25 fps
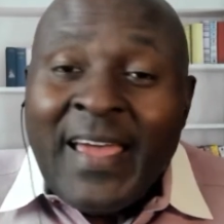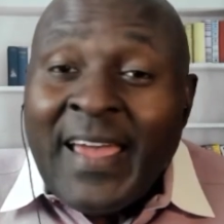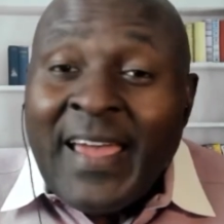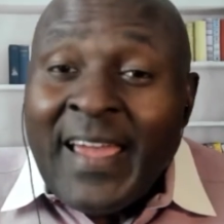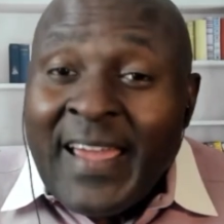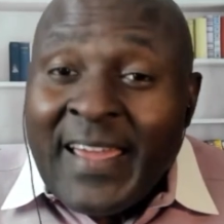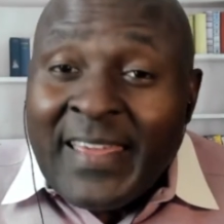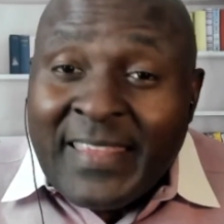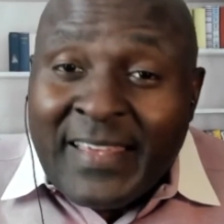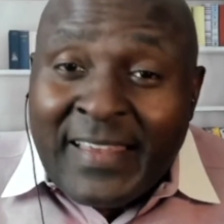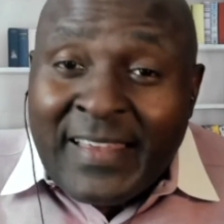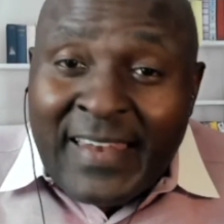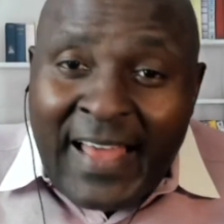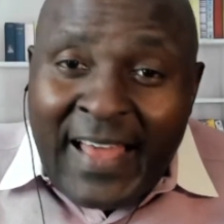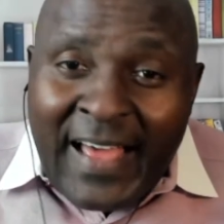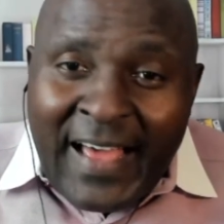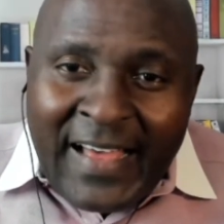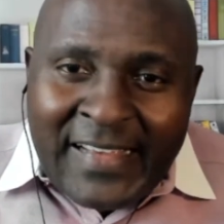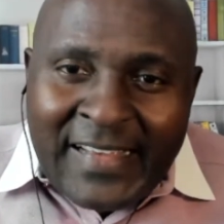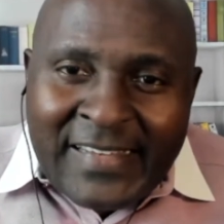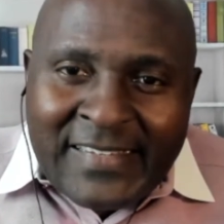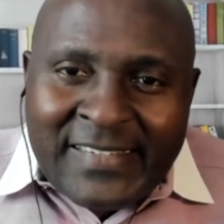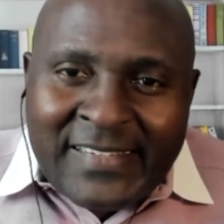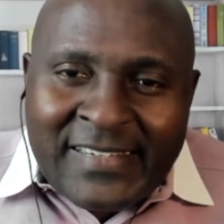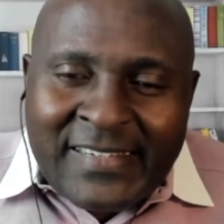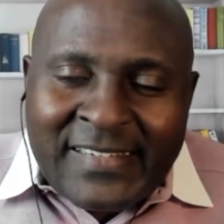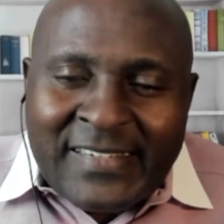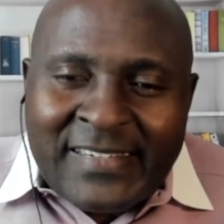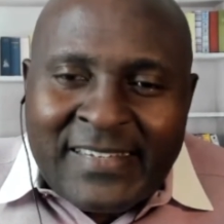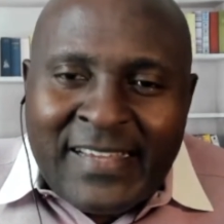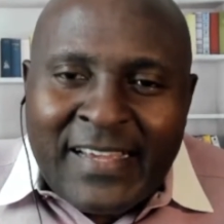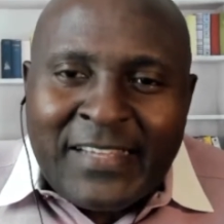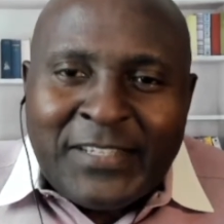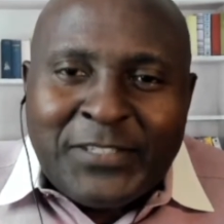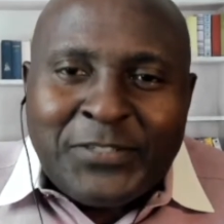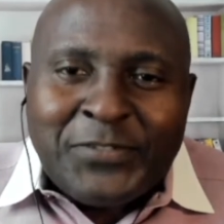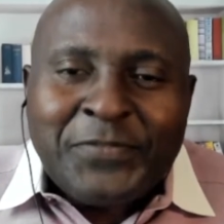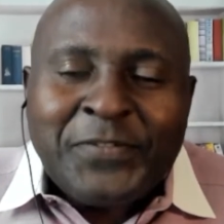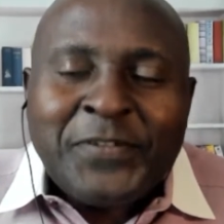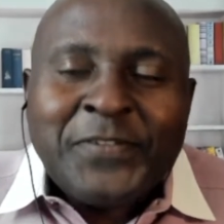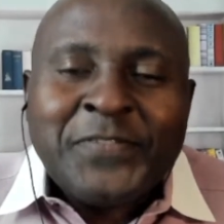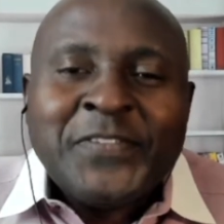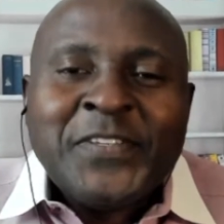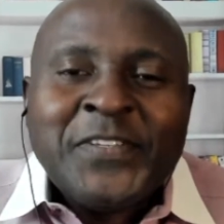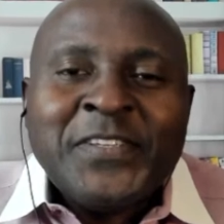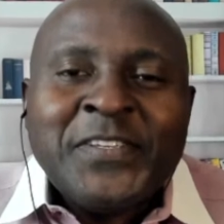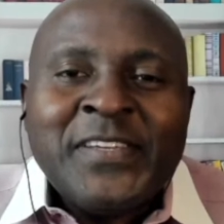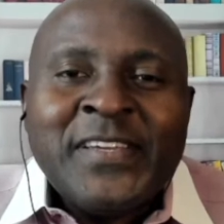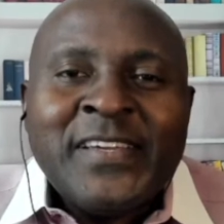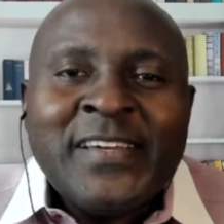In the last 10 to
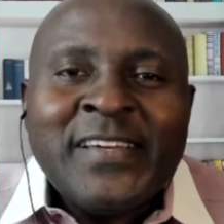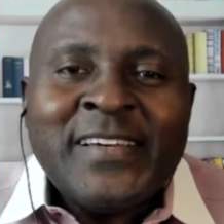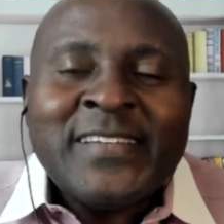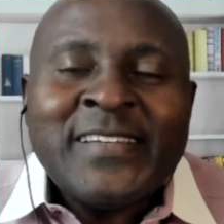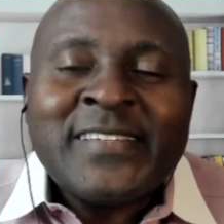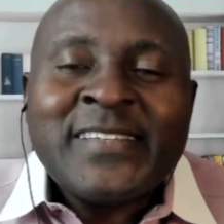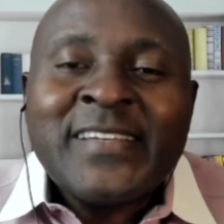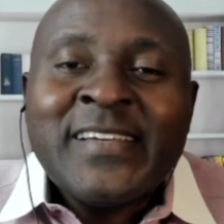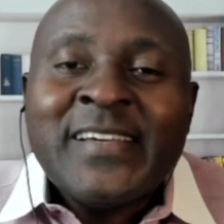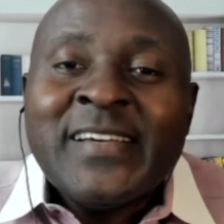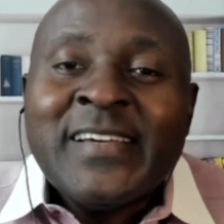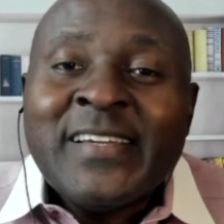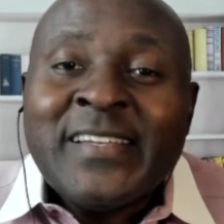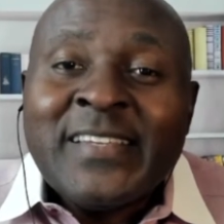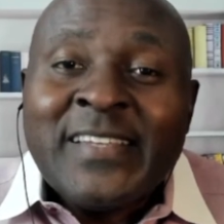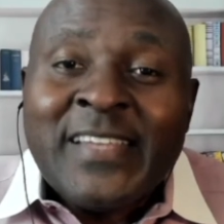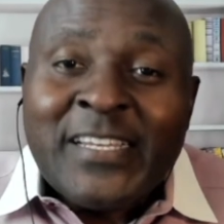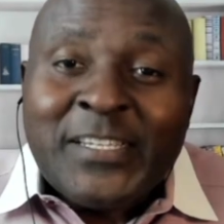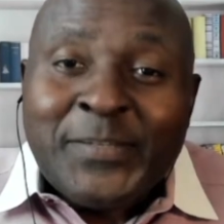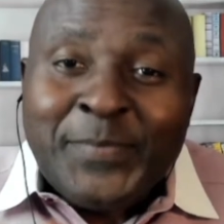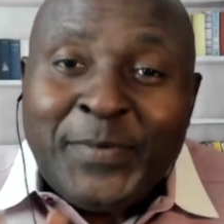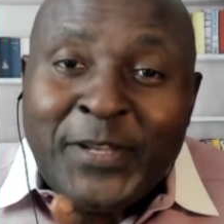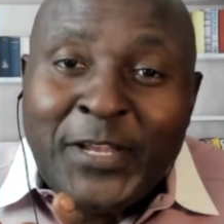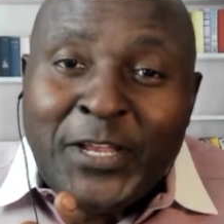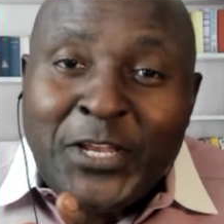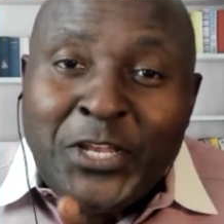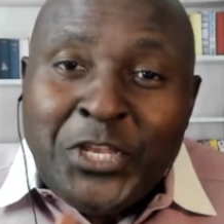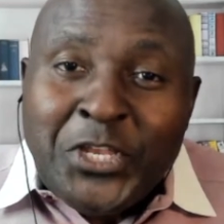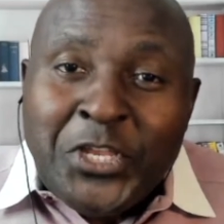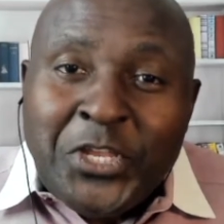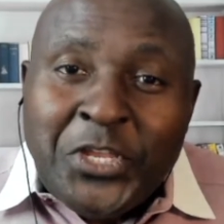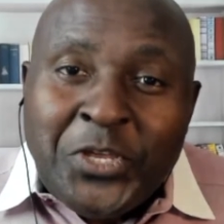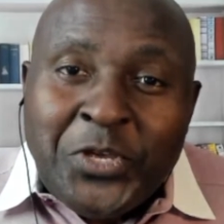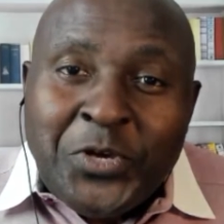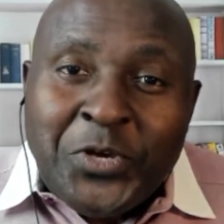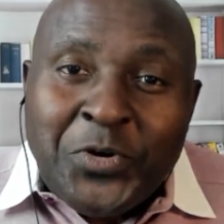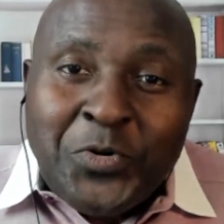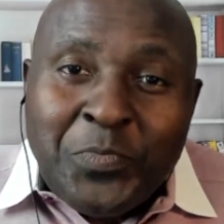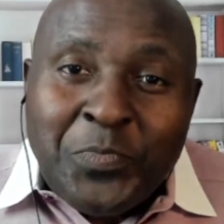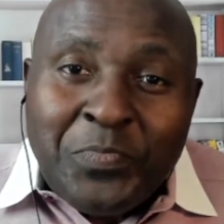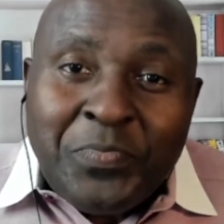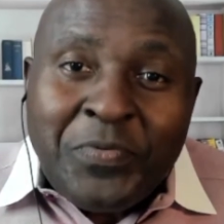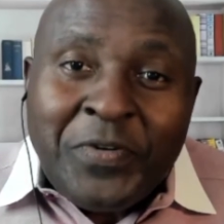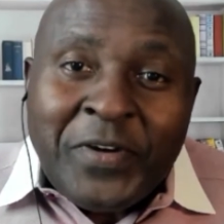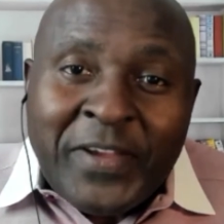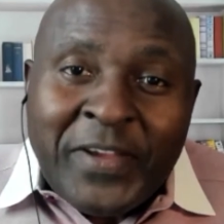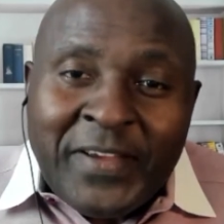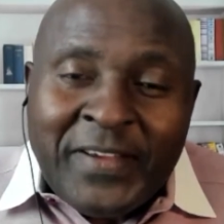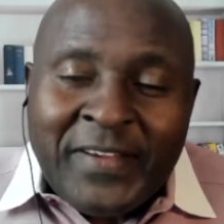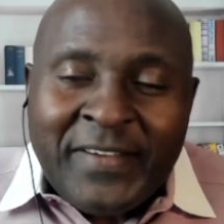15 years, there's been a new
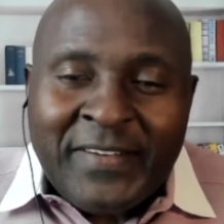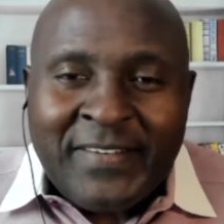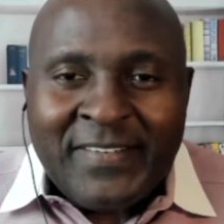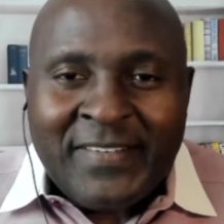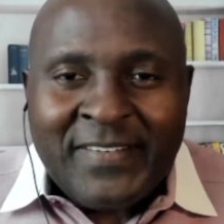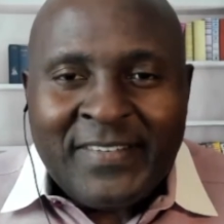breed,